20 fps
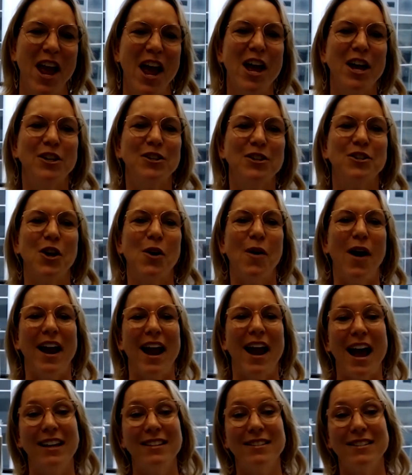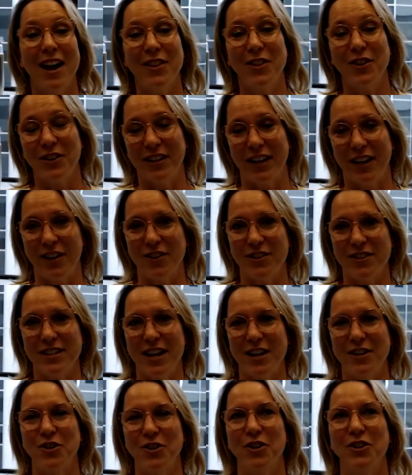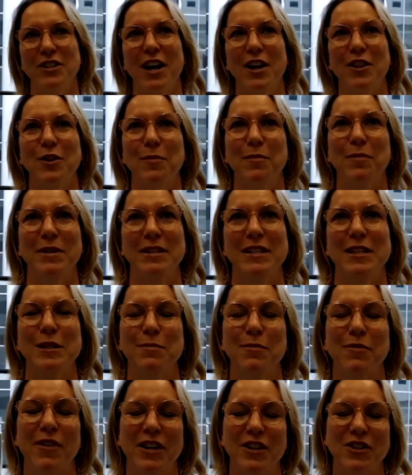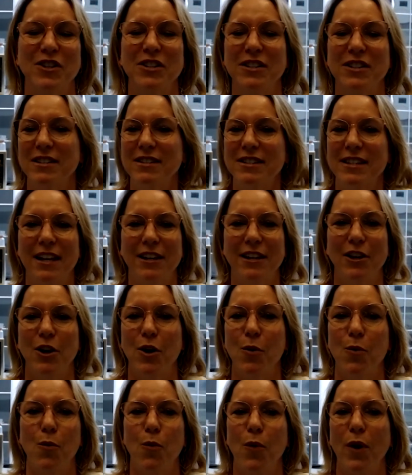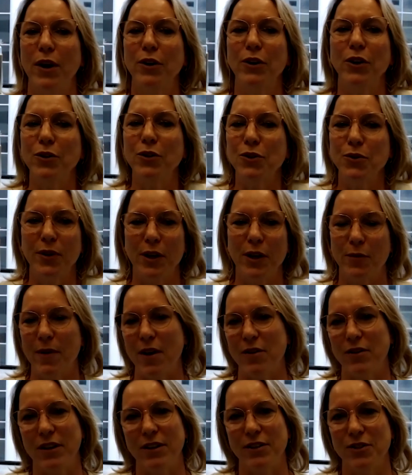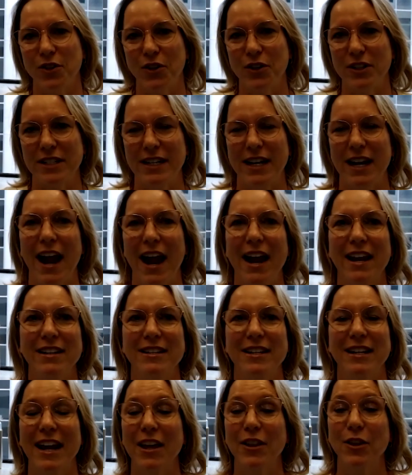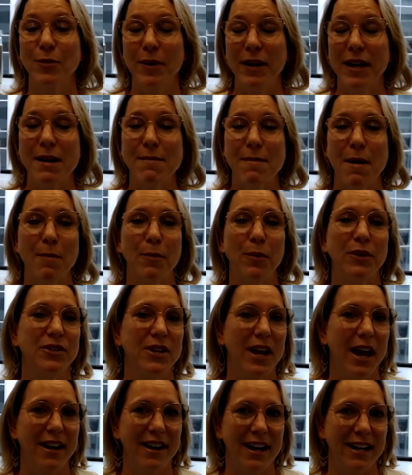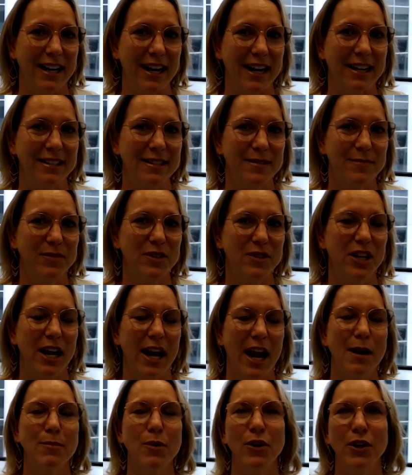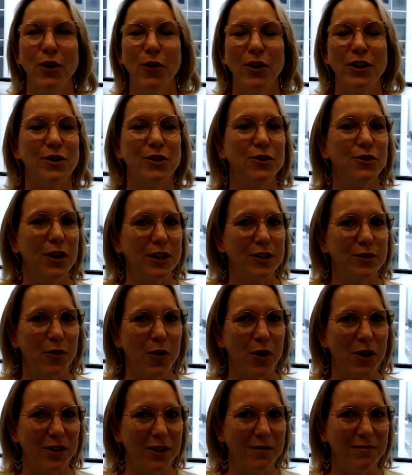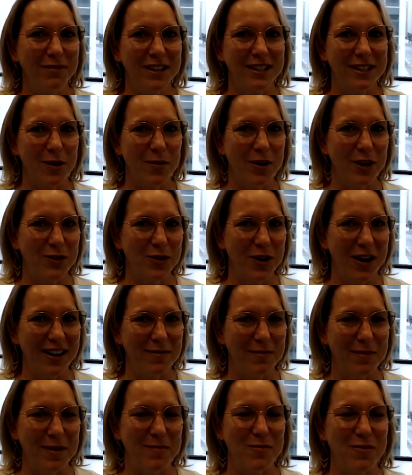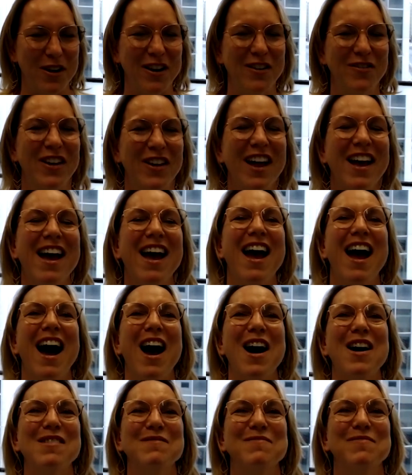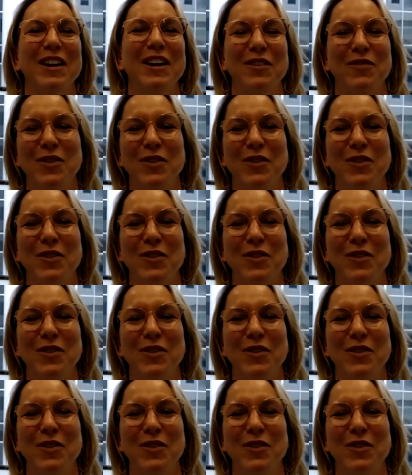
So I asked other leaders and I turned to other business professionals and said, what are you doing around uncertainty? And together we came up with 10 ideas. Today I'm only going to address 4 of them because I want to try to be brief. But if